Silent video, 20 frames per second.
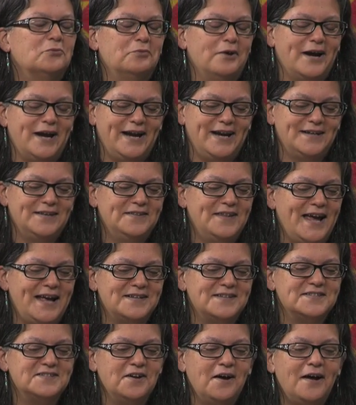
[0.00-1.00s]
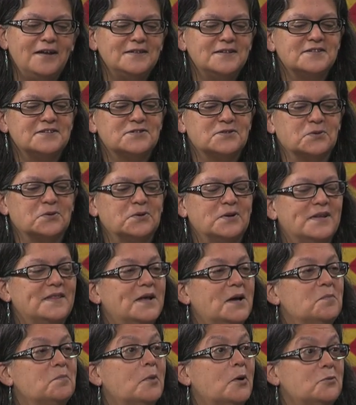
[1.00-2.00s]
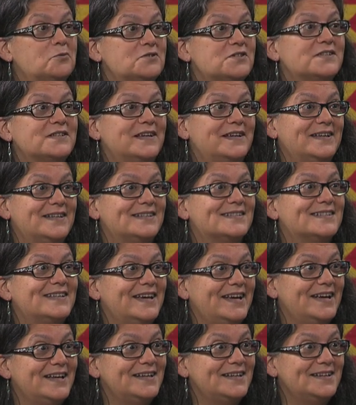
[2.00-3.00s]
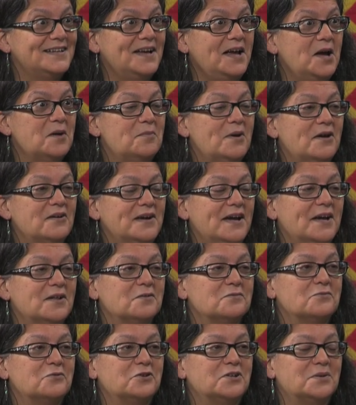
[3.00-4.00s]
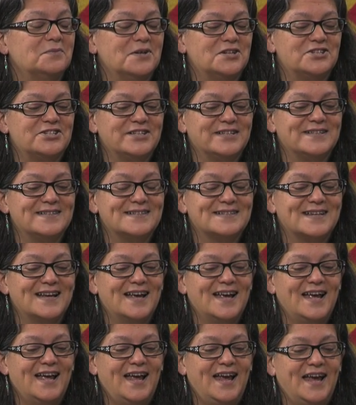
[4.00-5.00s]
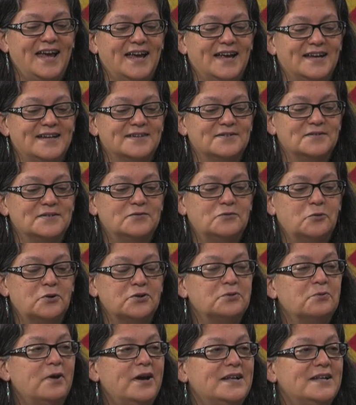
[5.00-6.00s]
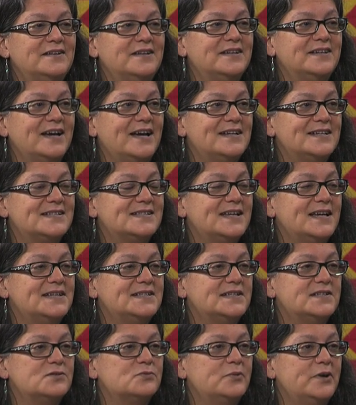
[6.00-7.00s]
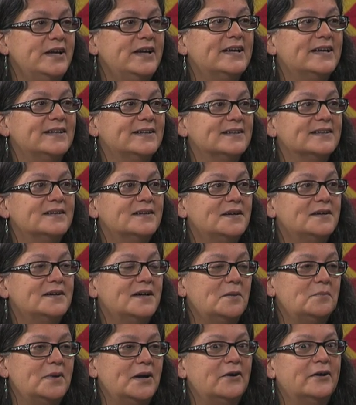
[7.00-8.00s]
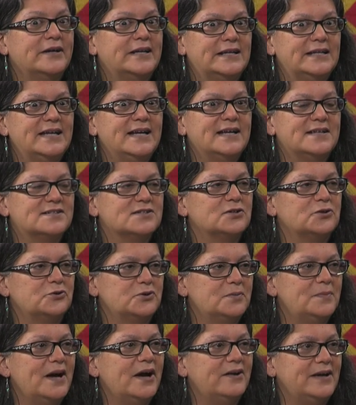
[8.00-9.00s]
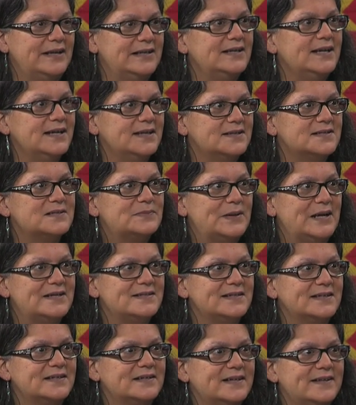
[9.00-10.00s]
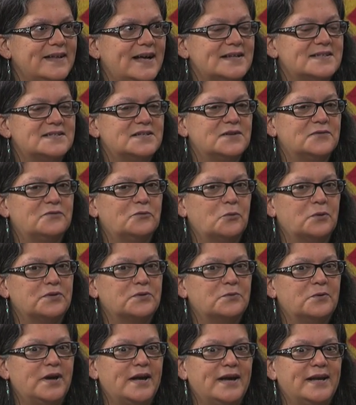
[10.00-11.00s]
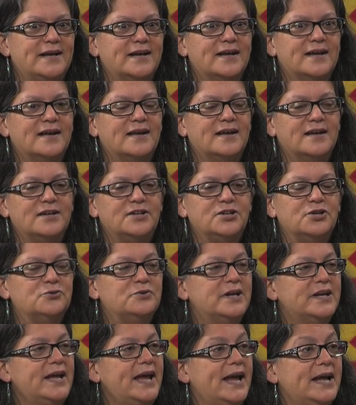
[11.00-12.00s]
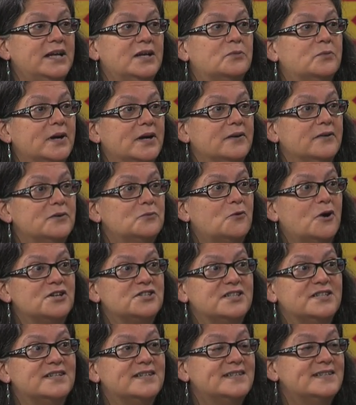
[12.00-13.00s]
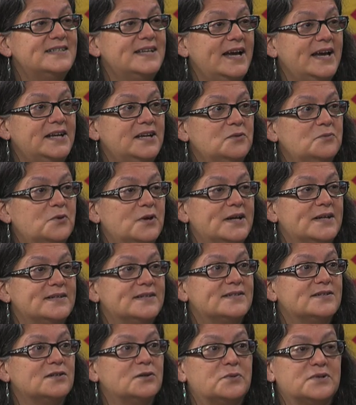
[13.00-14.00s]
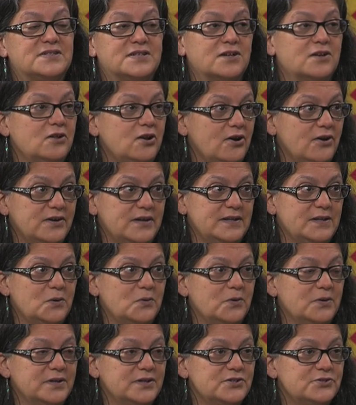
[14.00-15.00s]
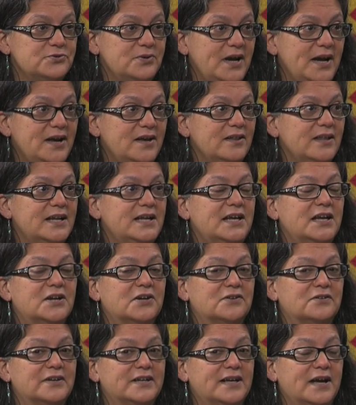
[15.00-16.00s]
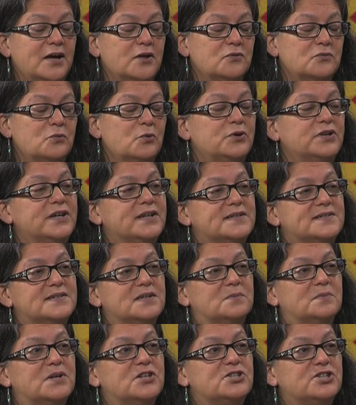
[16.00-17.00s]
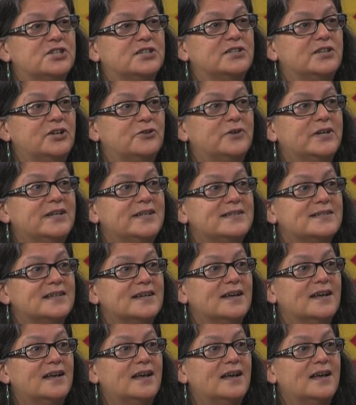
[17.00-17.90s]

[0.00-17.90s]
Right. That's not the story that most kids get about California missions. And fourth grade in the United States is when American kids learn about Indians, basically. That's the fourth grade unit anywhere. In Washington State, it was Lewis and Clark and the Oregon Trail, and here in California, it's the mission unit.